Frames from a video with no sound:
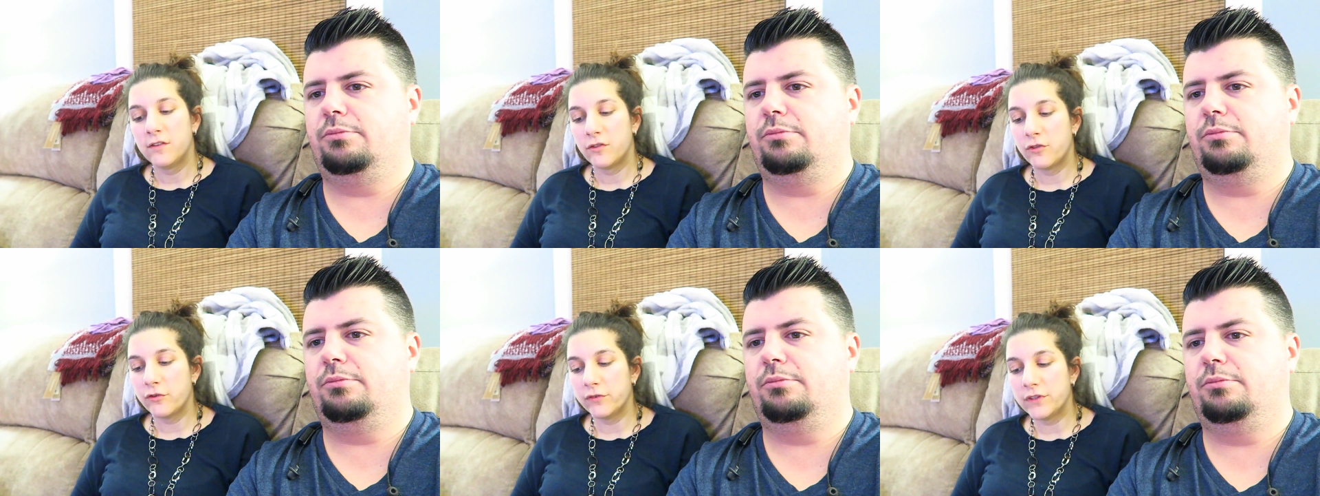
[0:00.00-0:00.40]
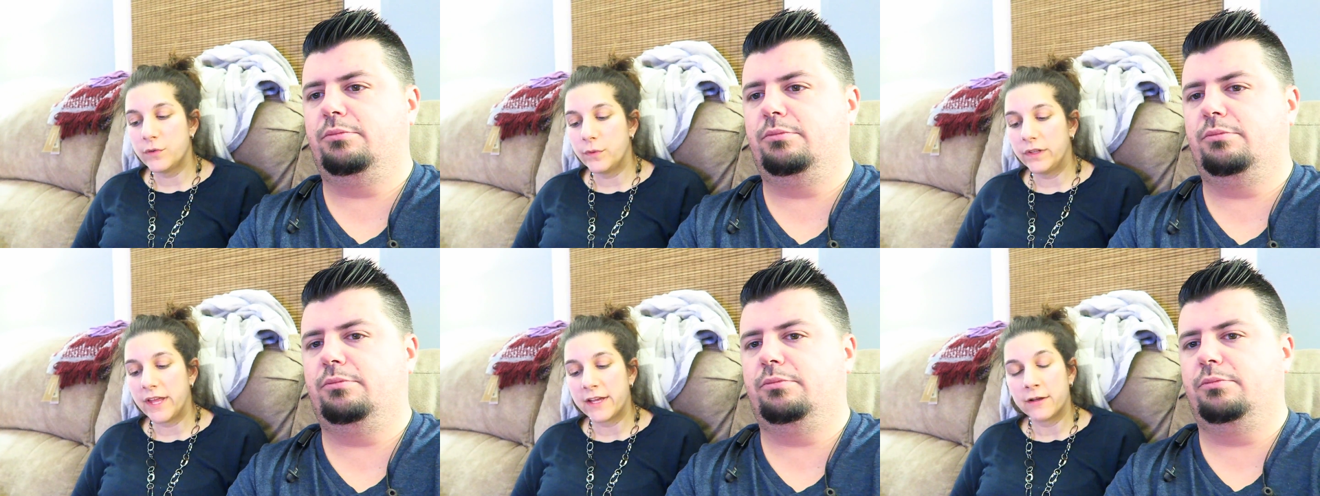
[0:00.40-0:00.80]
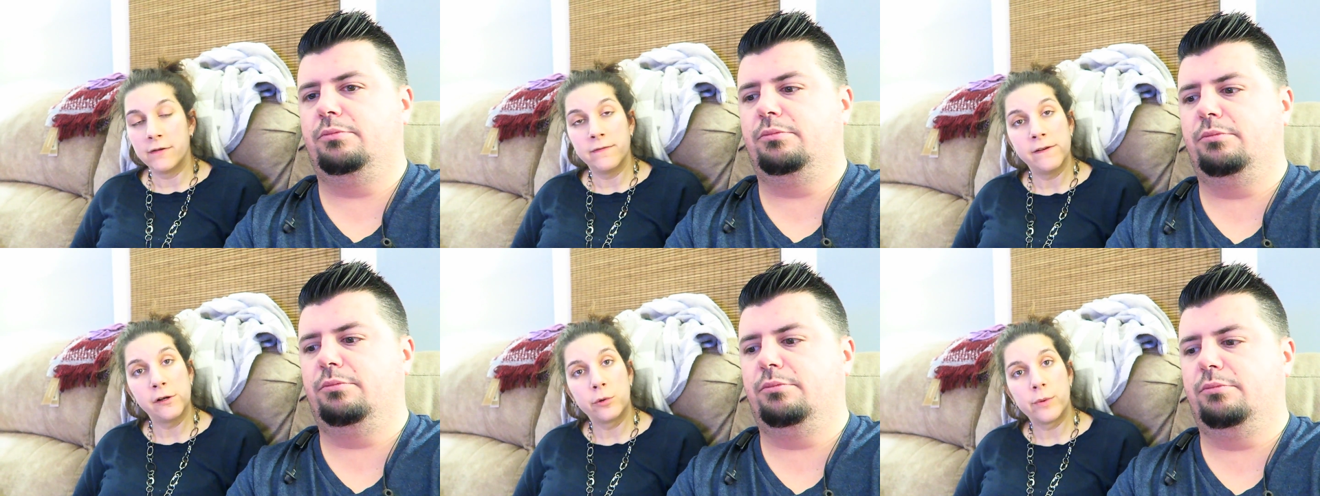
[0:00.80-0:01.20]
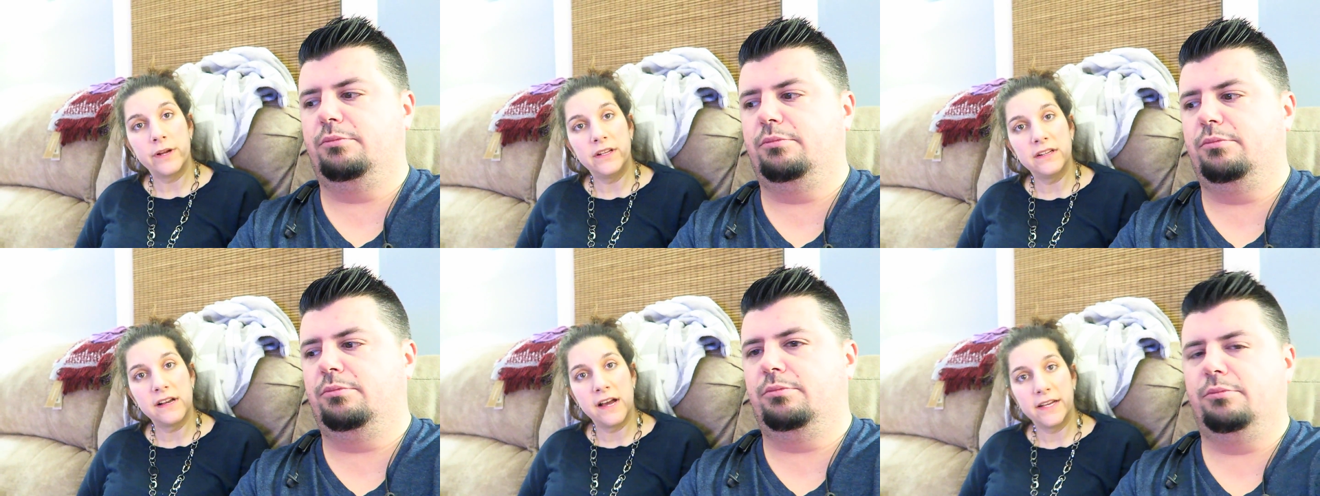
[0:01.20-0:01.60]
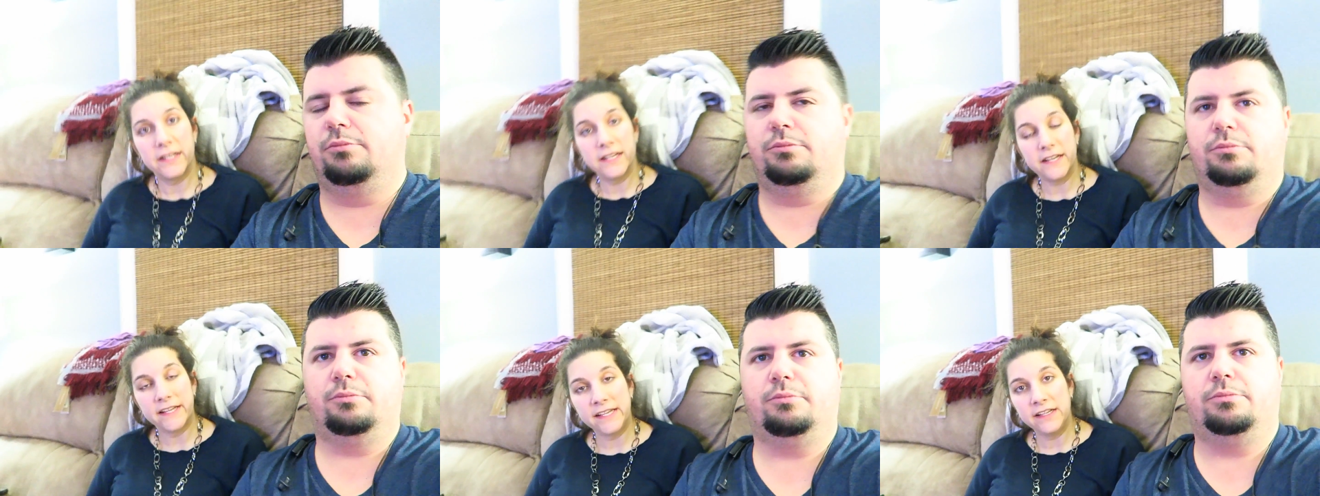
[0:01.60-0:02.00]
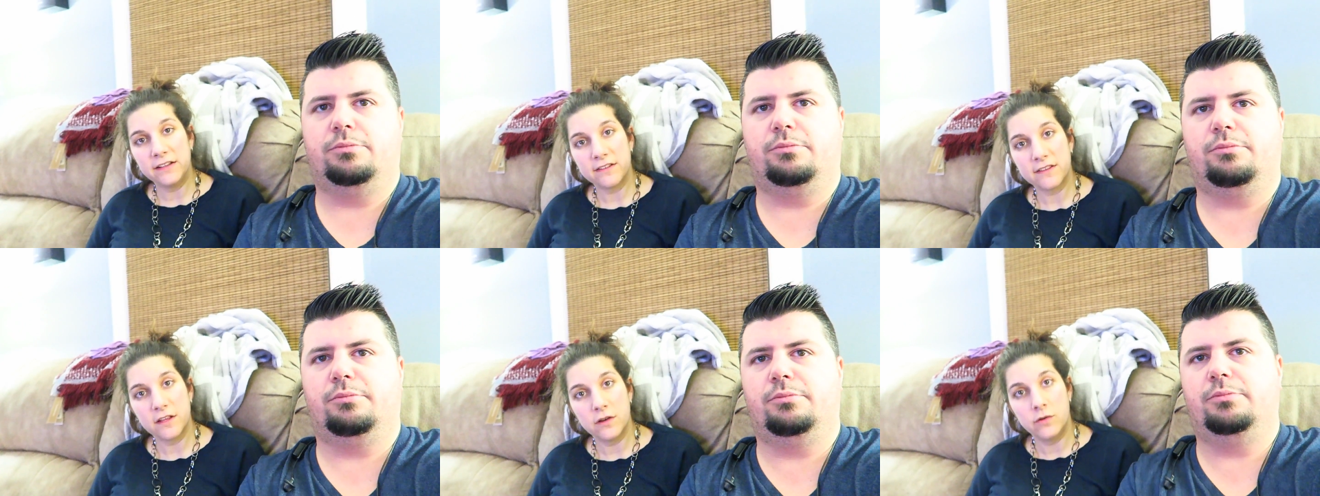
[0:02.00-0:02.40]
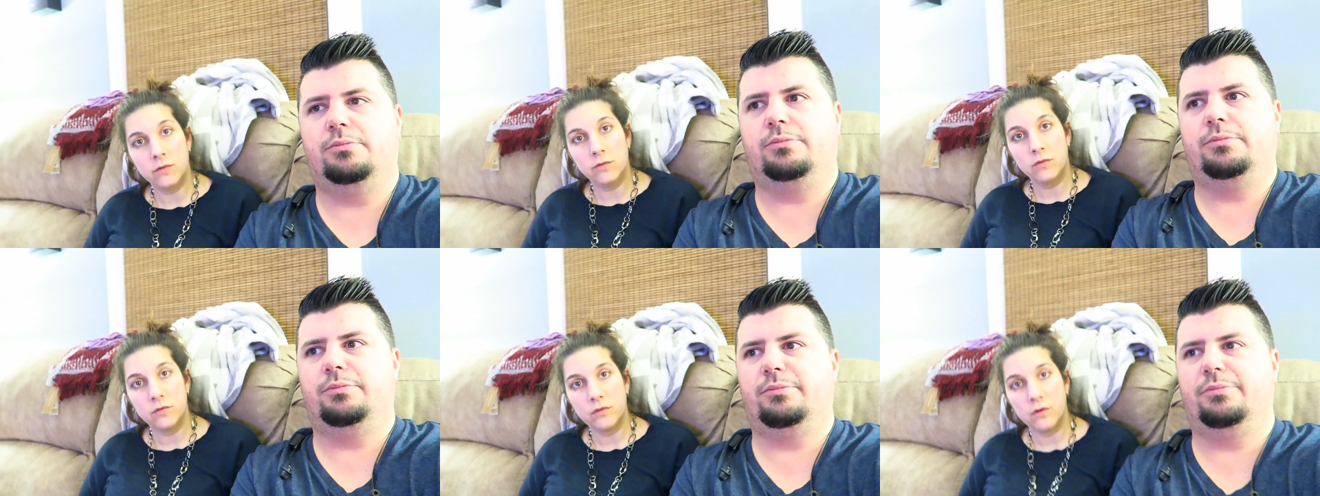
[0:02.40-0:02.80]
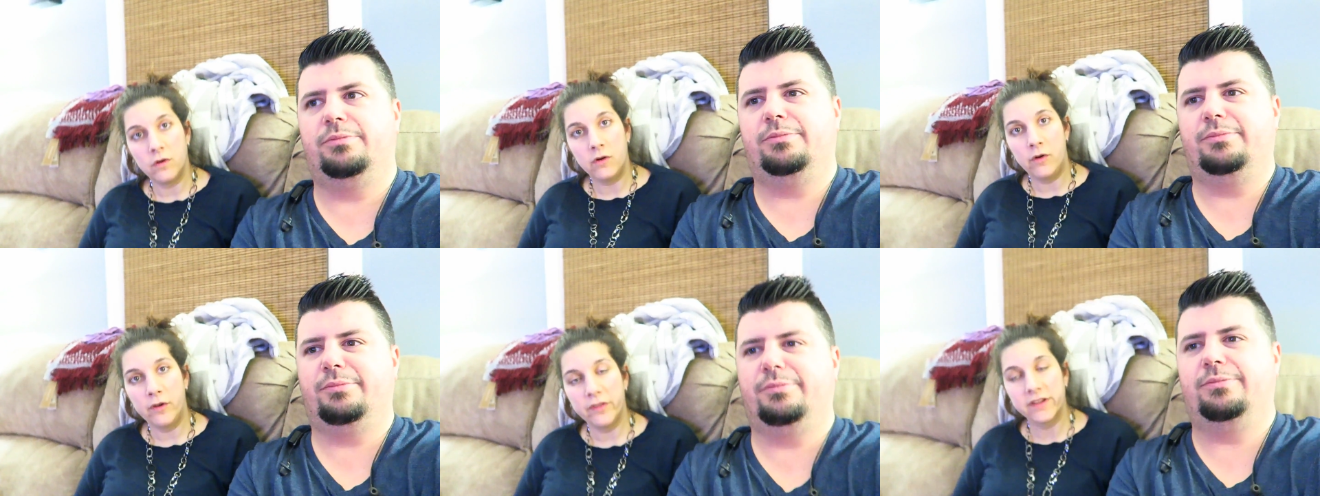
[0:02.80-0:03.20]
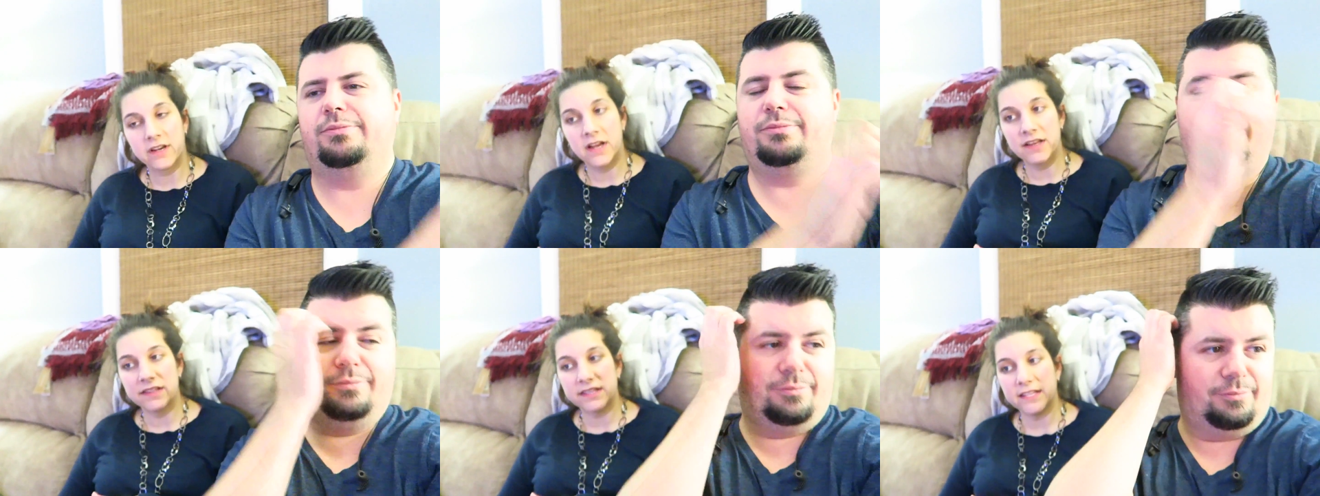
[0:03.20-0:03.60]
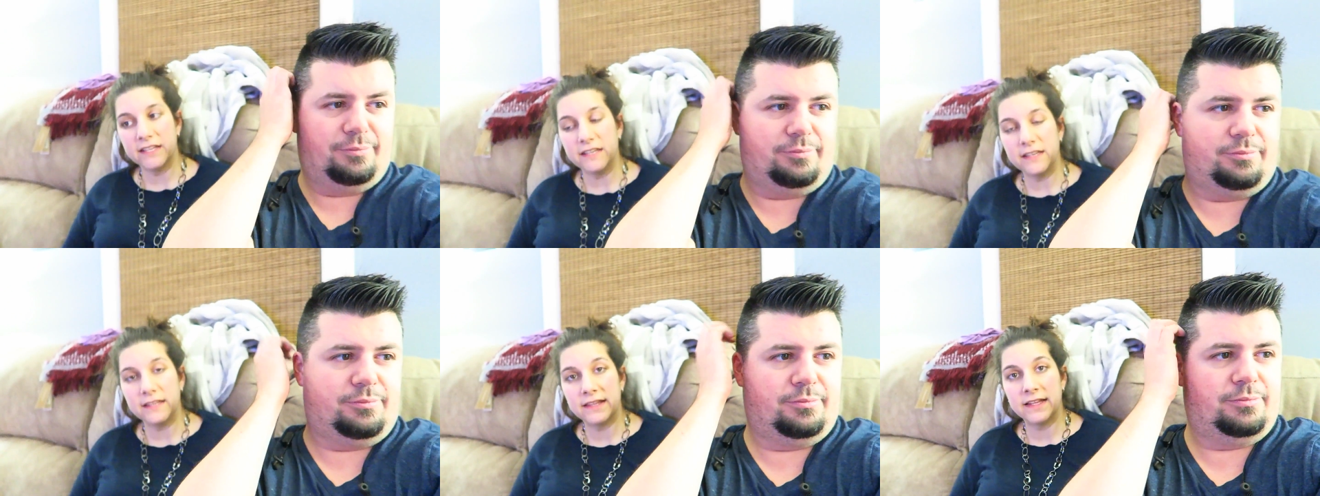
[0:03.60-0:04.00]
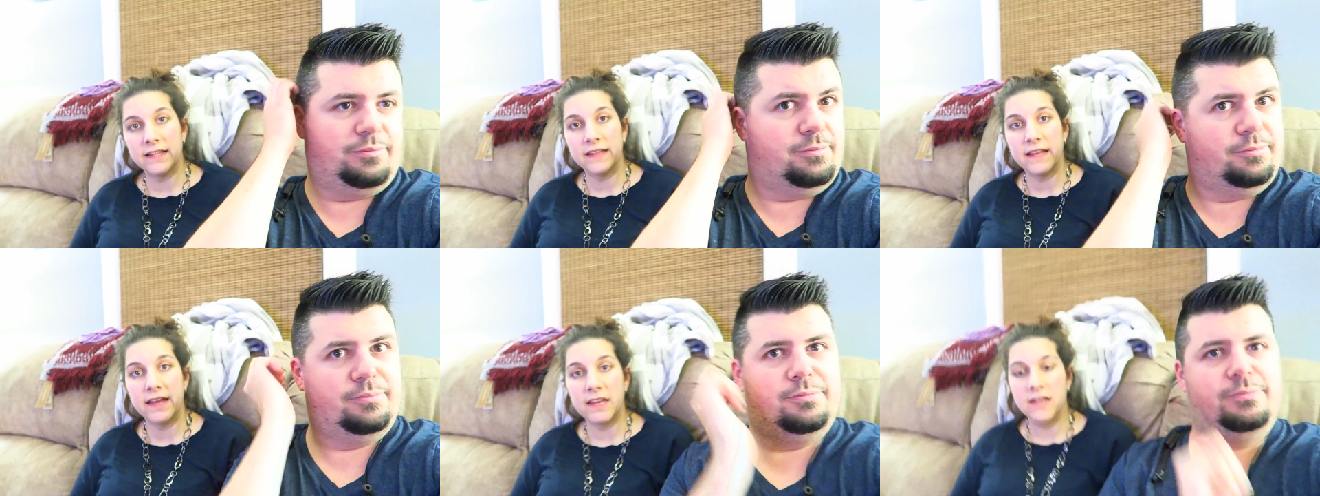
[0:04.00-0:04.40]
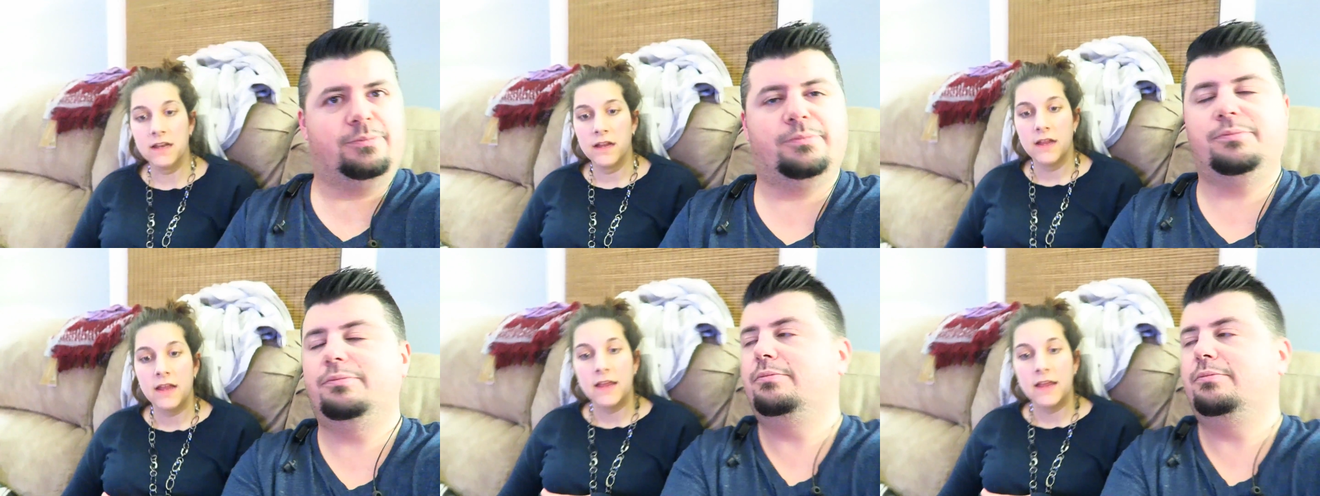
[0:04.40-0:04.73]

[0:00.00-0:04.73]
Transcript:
Speaker 1: So they're doing like a farewell kind of night. So all the cousins and then